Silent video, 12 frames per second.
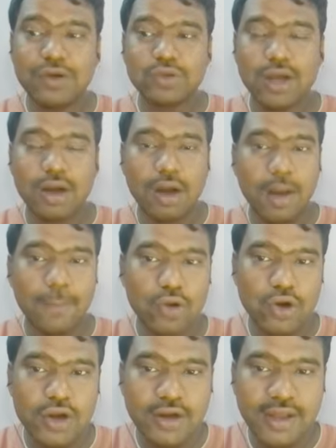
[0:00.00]
into the
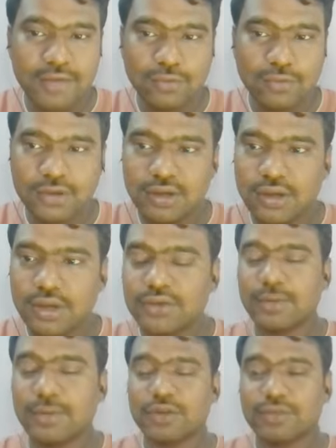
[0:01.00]
Apollo.io.
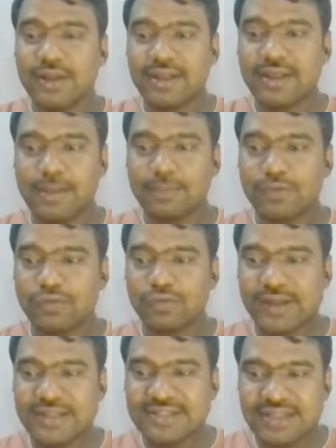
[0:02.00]
Suppose for example, if
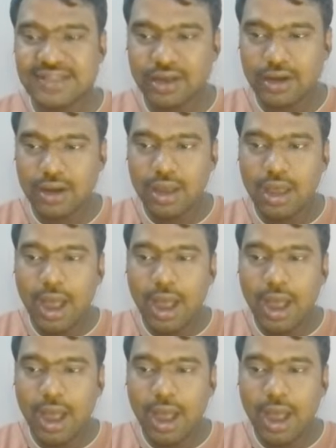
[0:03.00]
you can see here,